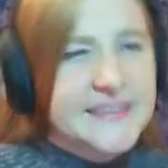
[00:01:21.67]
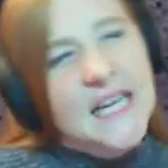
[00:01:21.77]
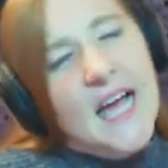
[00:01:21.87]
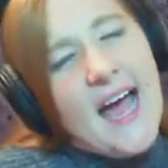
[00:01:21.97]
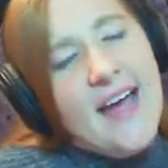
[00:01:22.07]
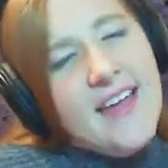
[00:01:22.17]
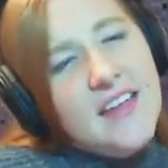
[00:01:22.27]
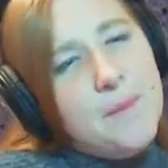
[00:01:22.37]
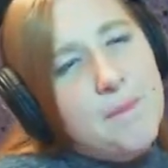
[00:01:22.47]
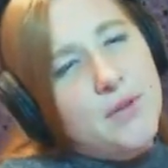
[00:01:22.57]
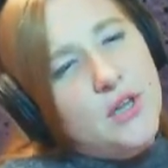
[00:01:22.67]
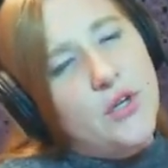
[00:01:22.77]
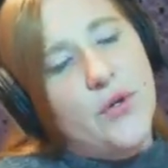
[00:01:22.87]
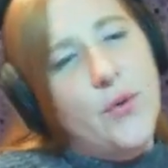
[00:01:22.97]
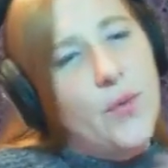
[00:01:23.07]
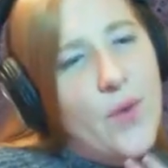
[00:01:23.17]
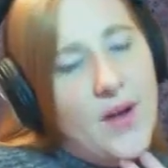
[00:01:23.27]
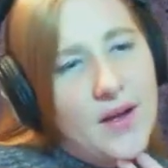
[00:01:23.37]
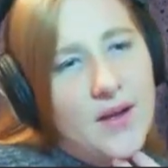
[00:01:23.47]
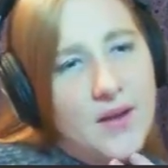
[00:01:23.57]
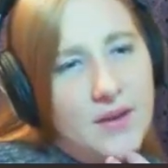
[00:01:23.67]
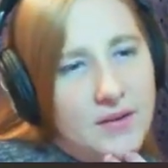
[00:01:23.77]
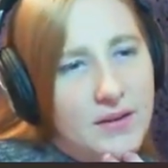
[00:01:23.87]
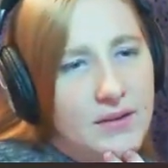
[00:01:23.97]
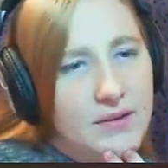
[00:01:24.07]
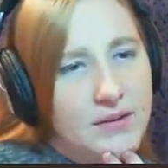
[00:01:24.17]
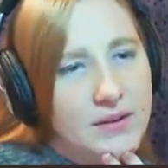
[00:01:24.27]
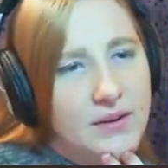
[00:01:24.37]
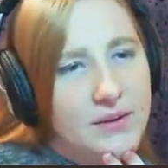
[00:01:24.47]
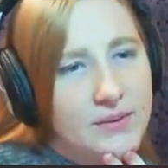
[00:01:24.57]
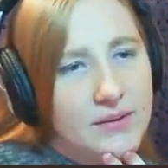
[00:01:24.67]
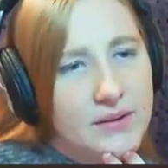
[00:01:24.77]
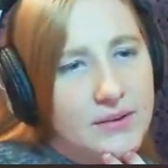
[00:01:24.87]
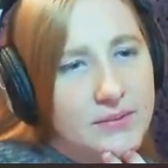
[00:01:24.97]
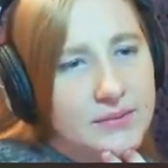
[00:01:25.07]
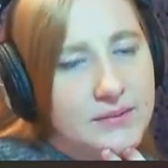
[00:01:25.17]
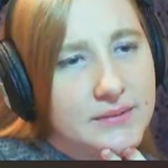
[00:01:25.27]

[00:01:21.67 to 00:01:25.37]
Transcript: I like the blue. No, no, no.